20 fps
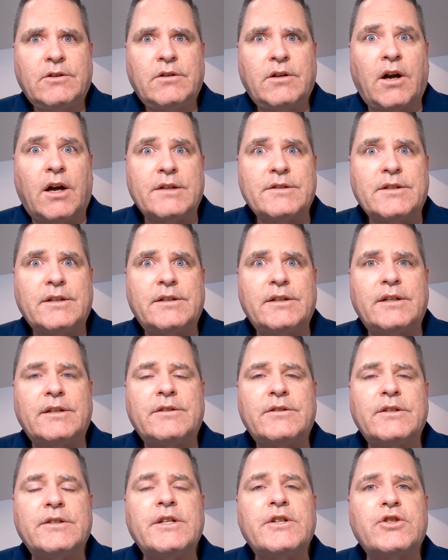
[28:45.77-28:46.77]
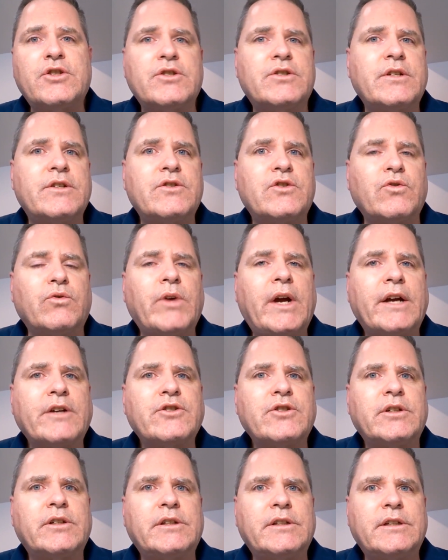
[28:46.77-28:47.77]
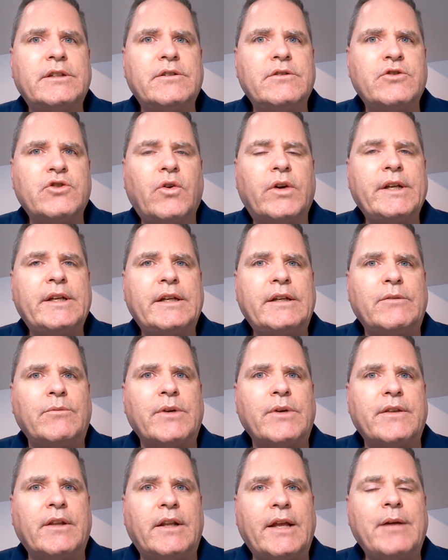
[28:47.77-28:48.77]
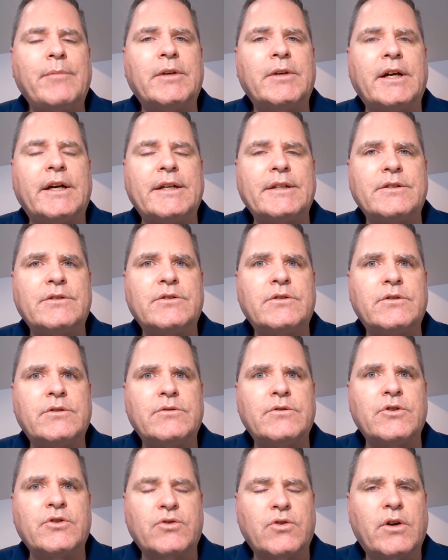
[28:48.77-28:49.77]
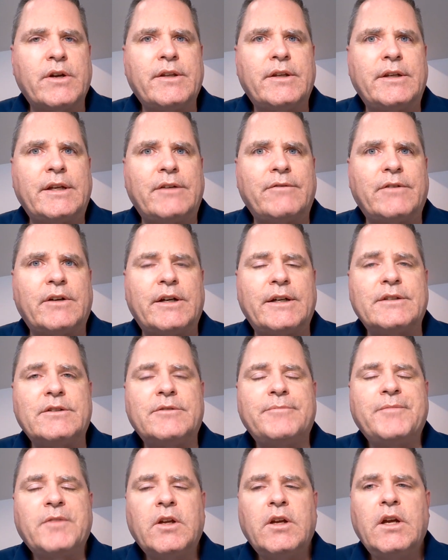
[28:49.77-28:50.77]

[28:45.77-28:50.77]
causing a seditious insurrection and joining with the Lamanites to destroy the Nephites.